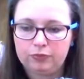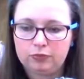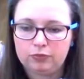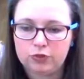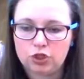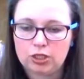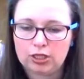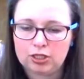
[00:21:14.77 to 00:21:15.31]

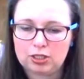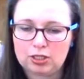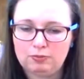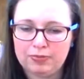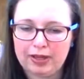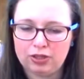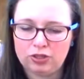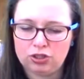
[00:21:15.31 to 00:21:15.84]
she actually
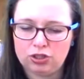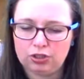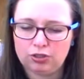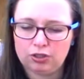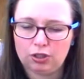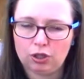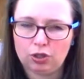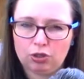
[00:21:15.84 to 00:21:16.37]
mentioned
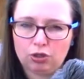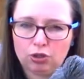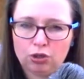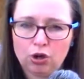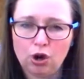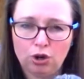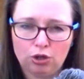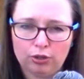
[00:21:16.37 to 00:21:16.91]
that
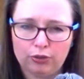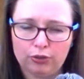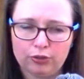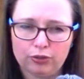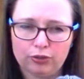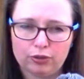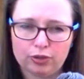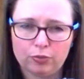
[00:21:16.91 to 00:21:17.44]

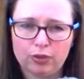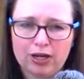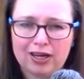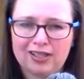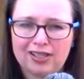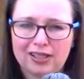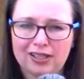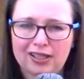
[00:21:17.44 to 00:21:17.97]
Gotland,
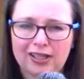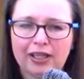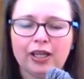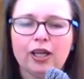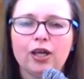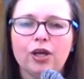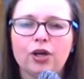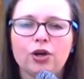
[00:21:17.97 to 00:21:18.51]
surprisingly,
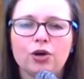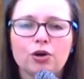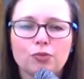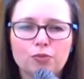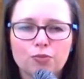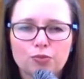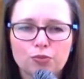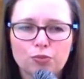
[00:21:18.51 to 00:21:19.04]

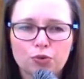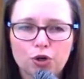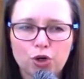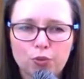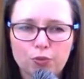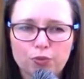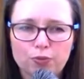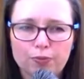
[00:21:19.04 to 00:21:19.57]

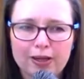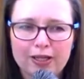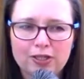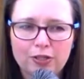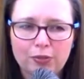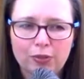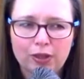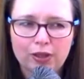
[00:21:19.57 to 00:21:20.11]
coped
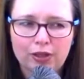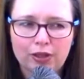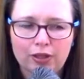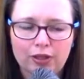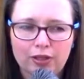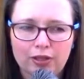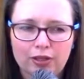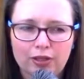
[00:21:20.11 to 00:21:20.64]
better with
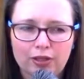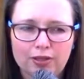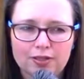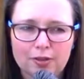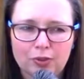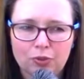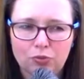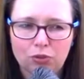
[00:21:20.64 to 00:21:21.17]
a
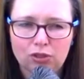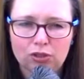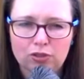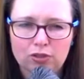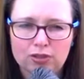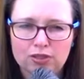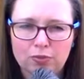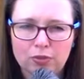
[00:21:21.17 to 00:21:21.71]
semi-woolen
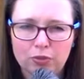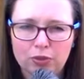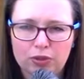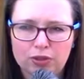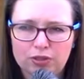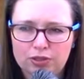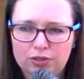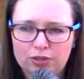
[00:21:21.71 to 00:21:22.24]
or a
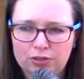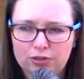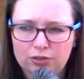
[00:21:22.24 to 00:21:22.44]
semi-worsted